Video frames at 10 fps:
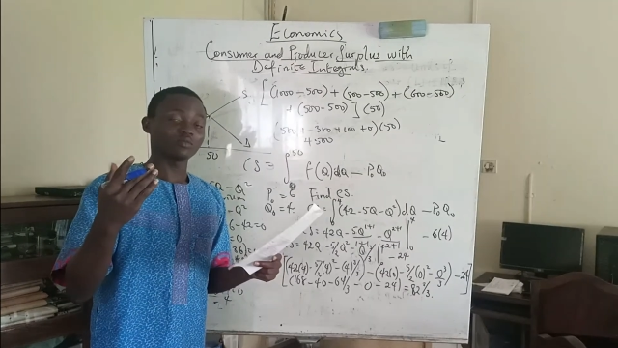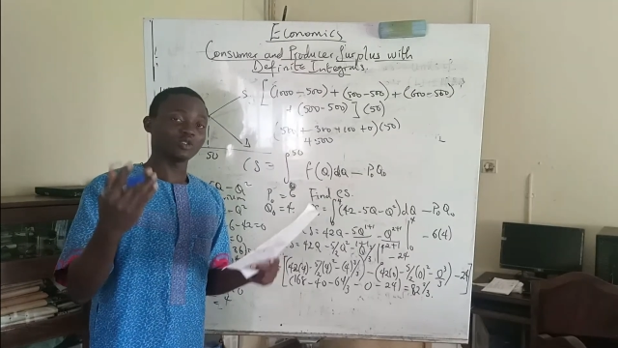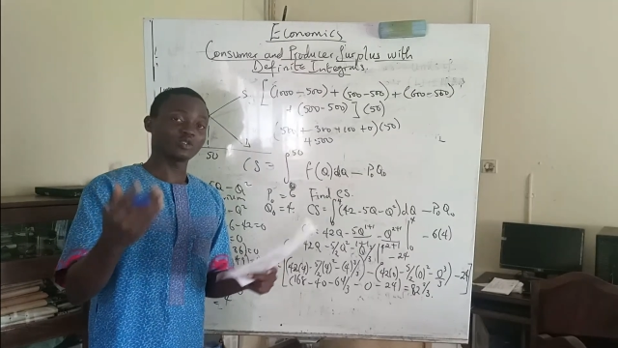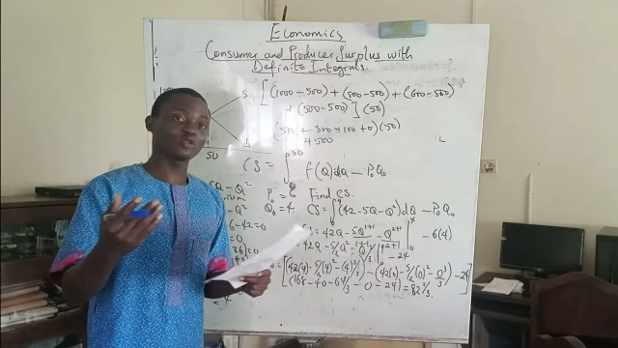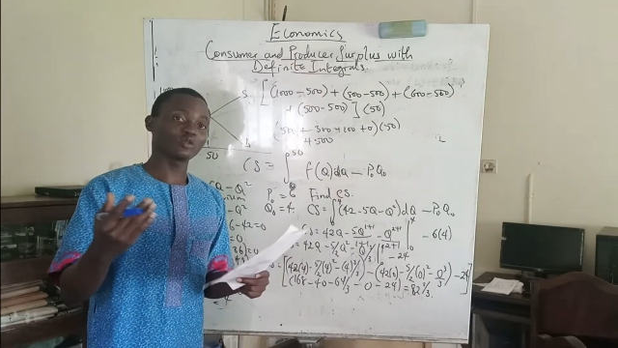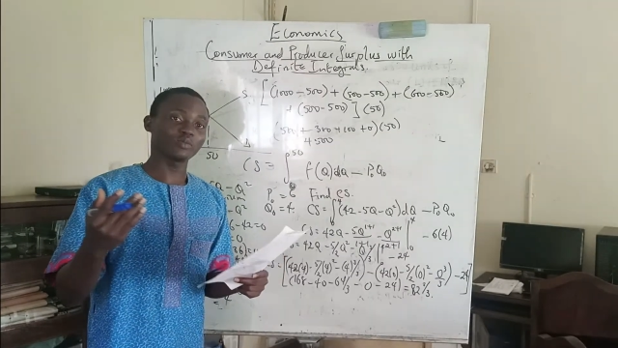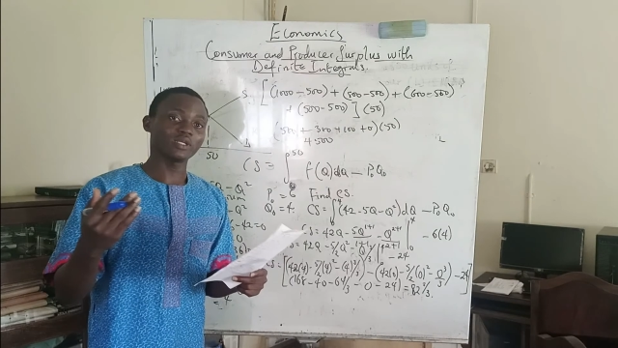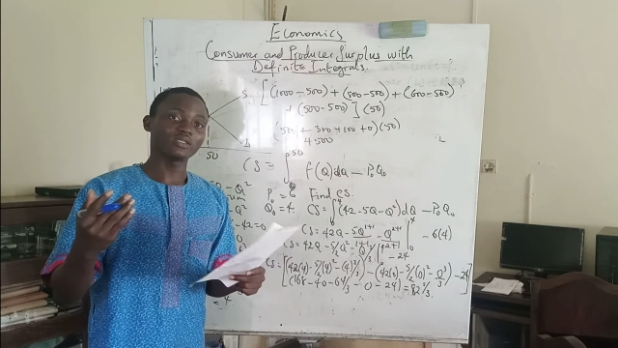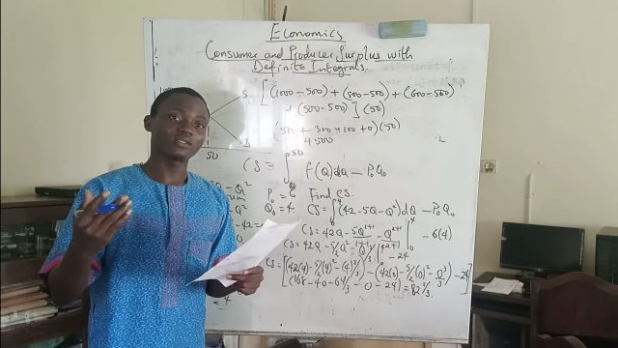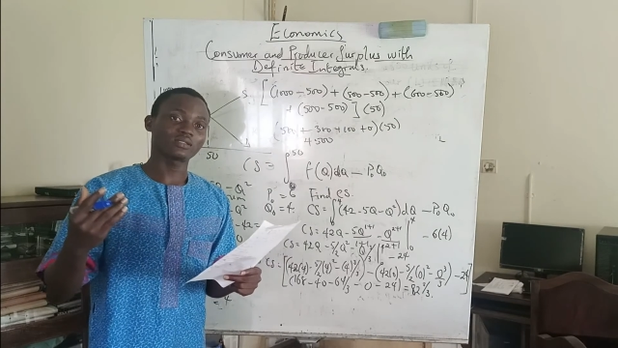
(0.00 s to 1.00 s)
YouTube
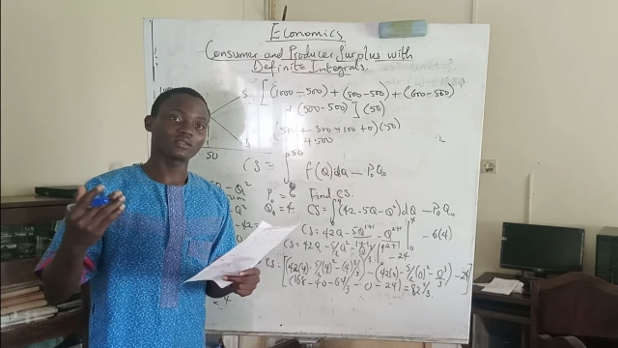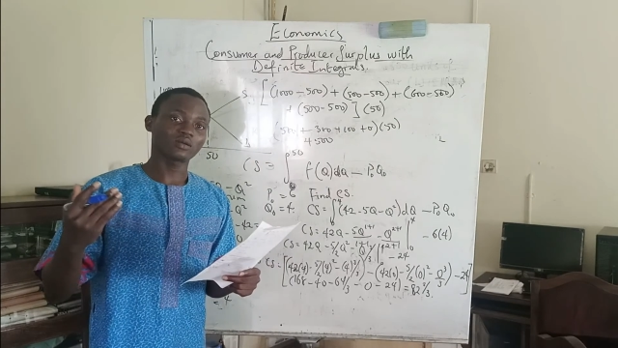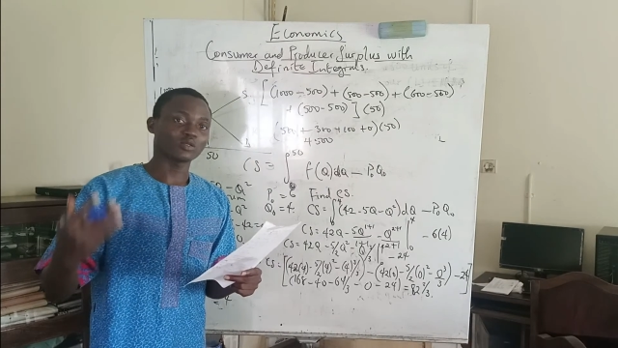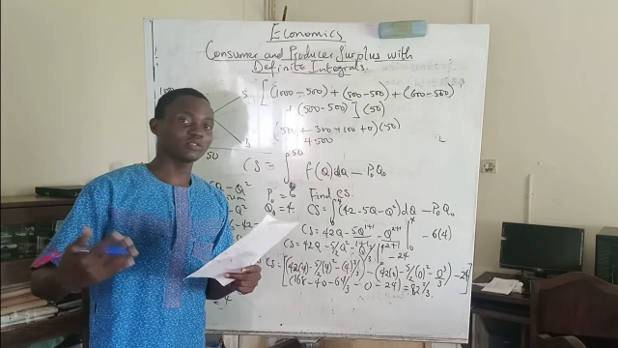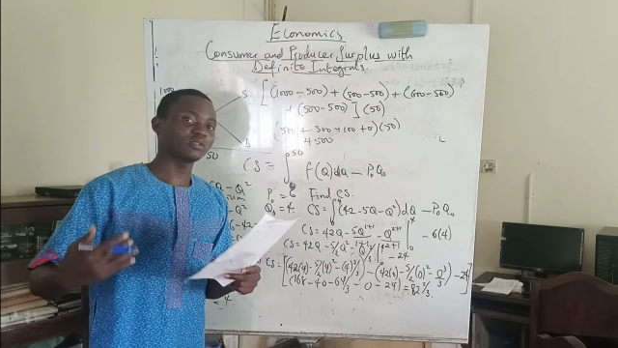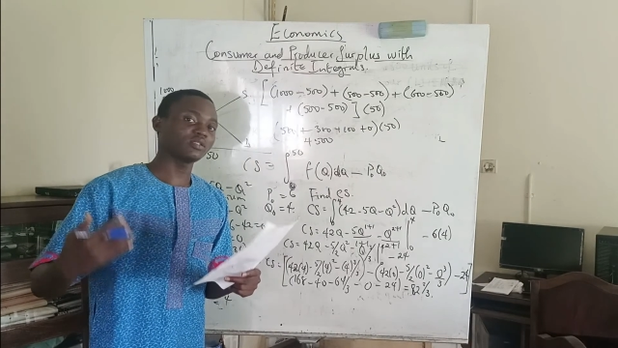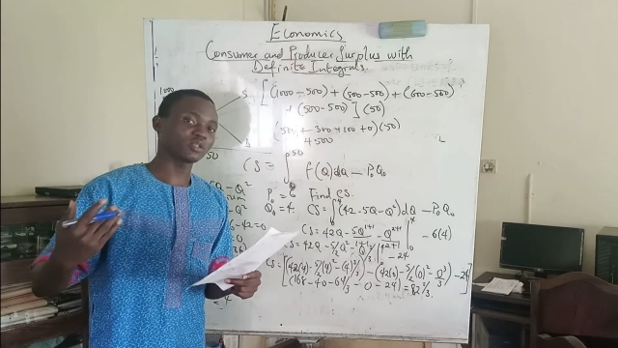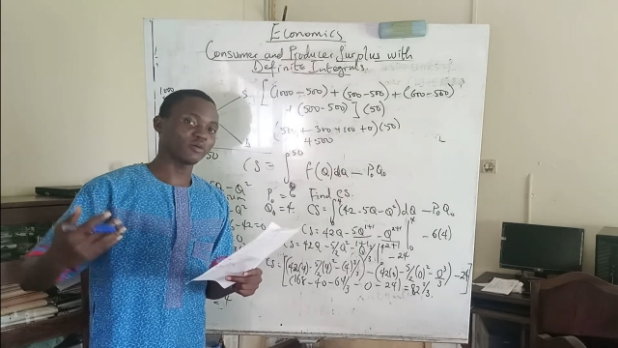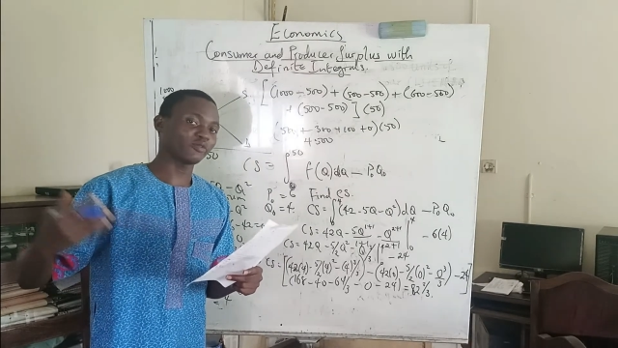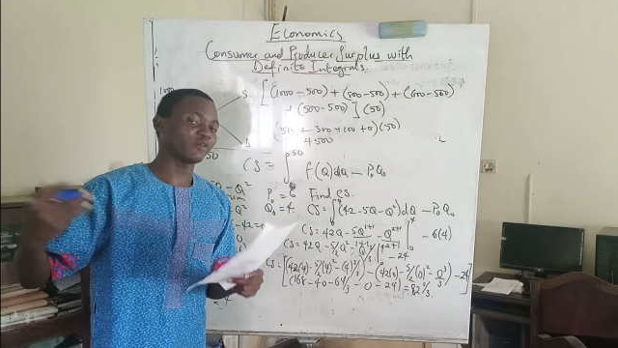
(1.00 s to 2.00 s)
is considering
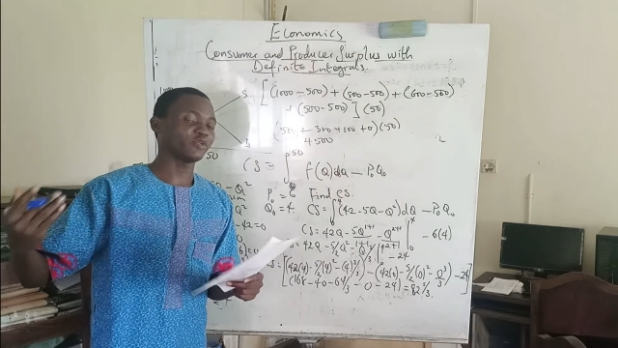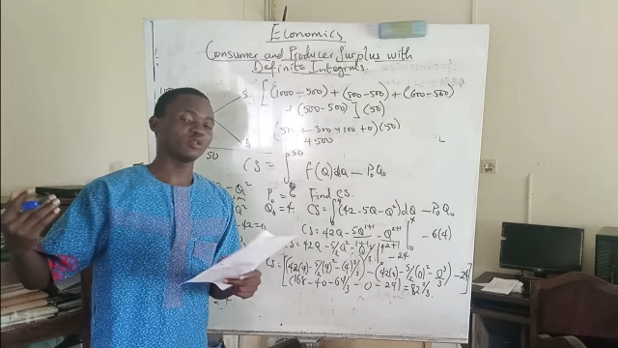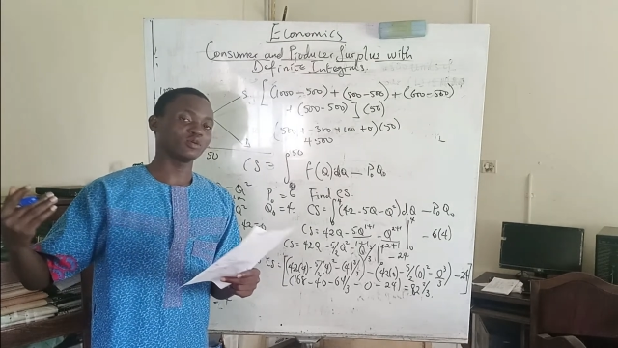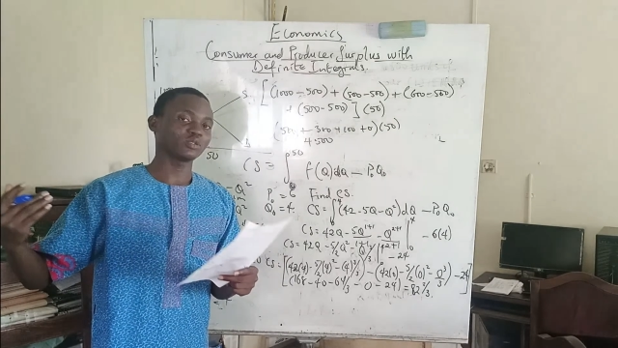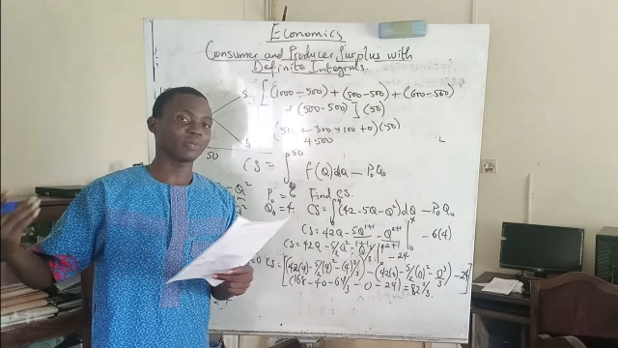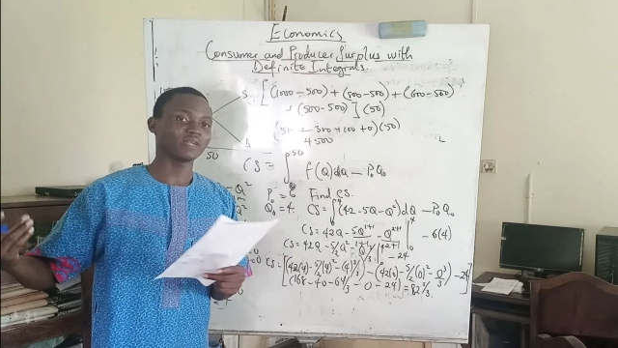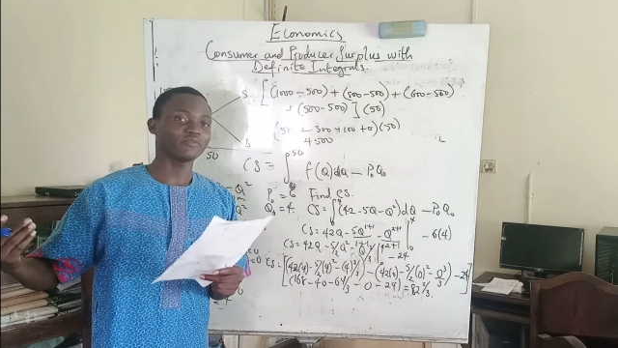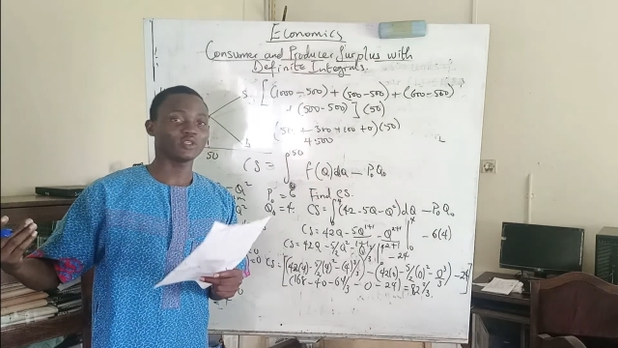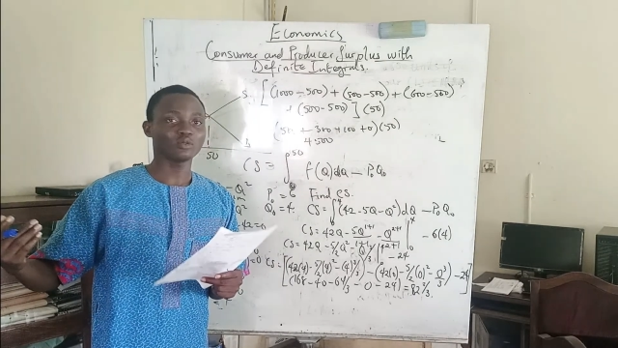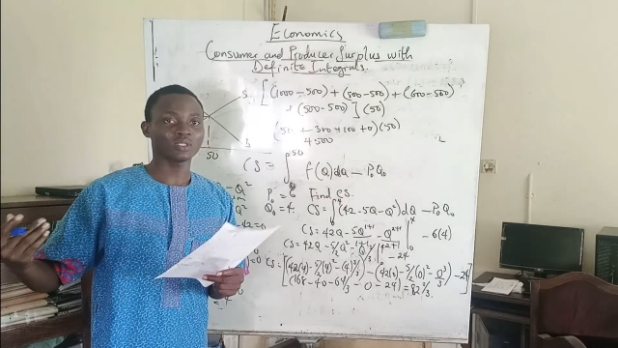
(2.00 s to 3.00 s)
some of our videos bad
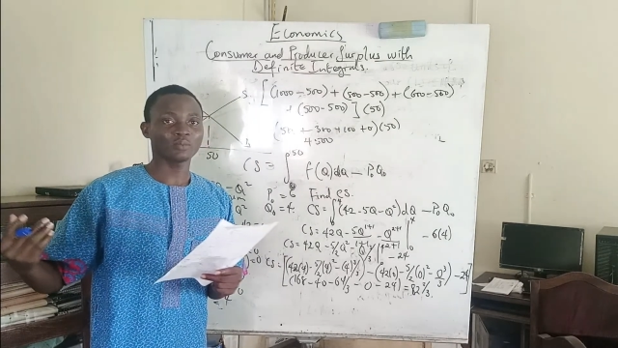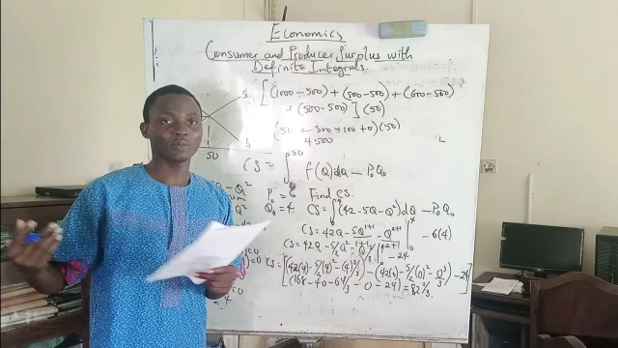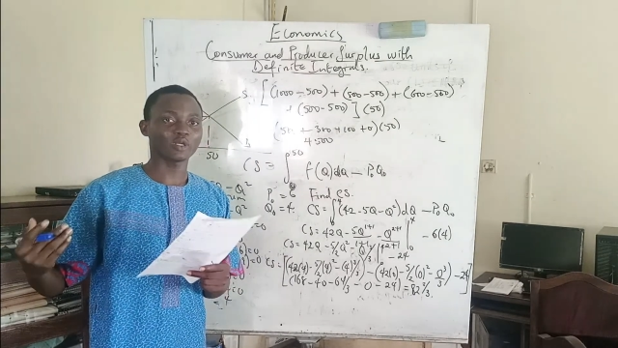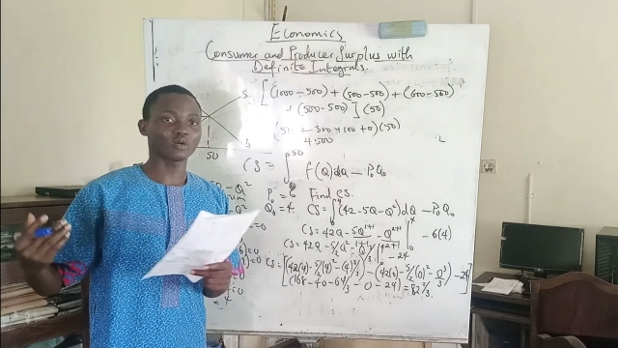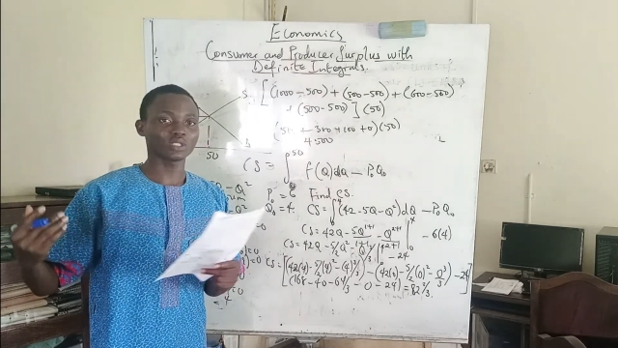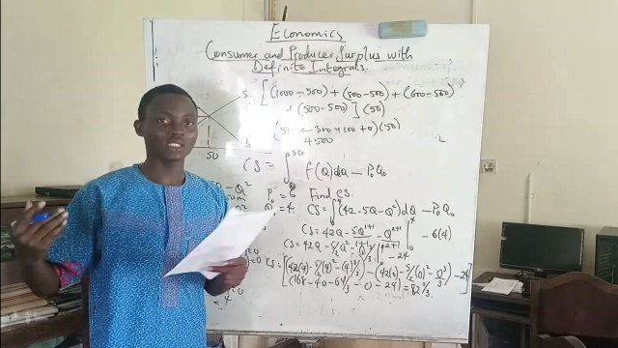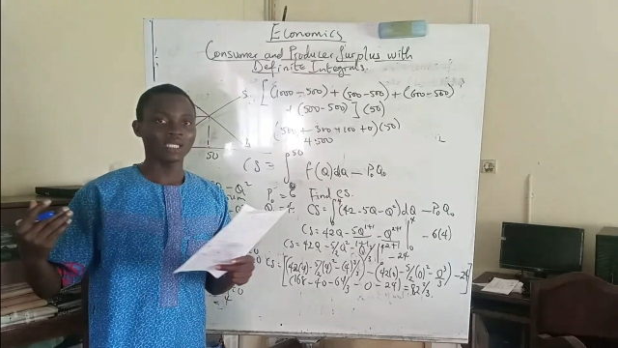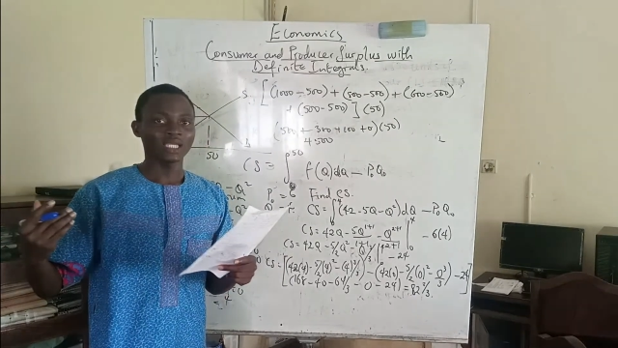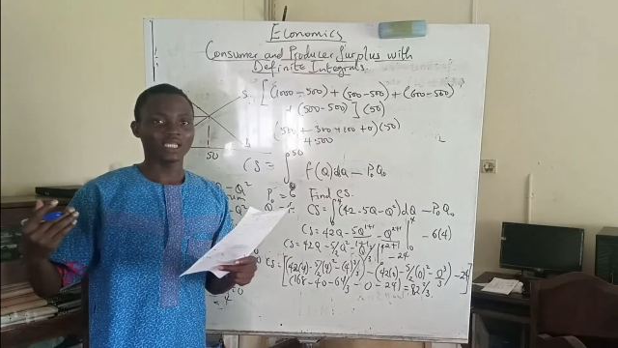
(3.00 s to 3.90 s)
videos simply because